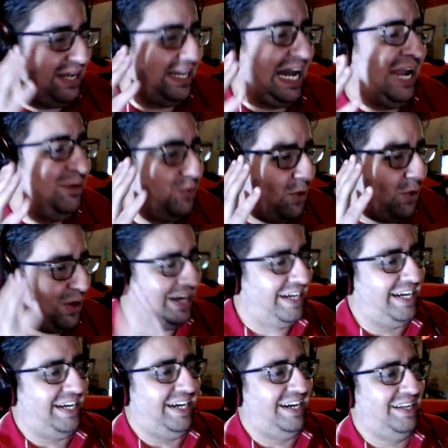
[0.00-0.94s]

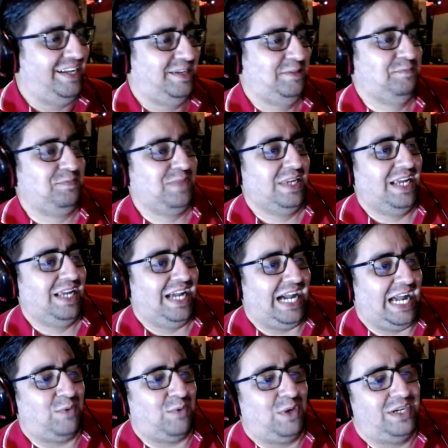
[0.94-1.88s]

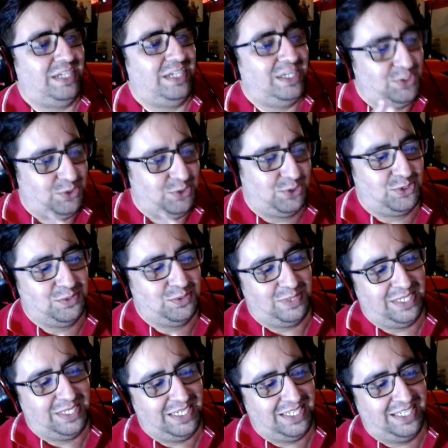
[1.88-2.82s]
I wanted you to
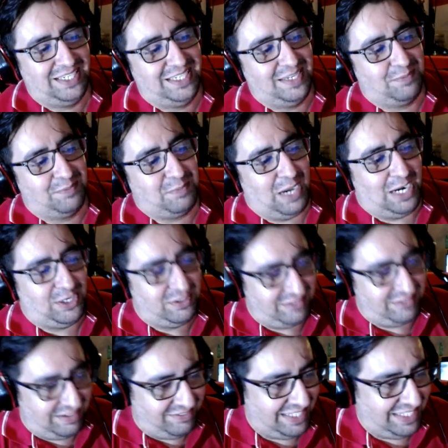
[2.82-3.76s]
be part of
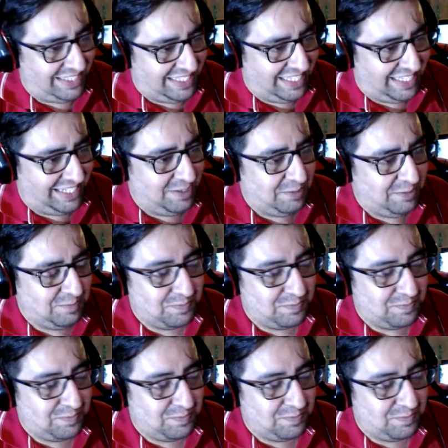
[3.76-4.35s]
everything,